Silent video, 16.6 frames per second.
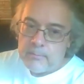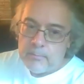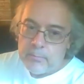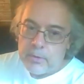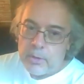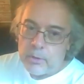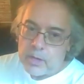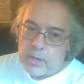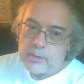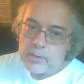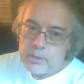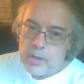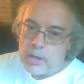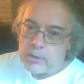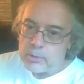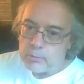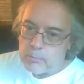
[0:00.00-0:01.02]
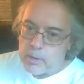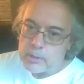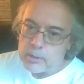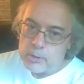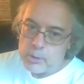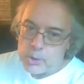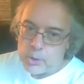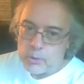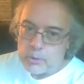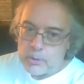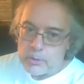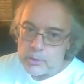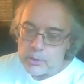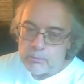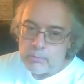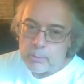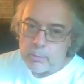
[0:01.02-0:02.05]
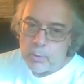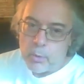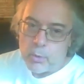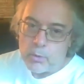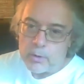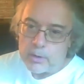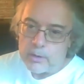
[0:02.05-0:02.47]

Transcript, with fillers: You know, that's not direct journalistic reporting.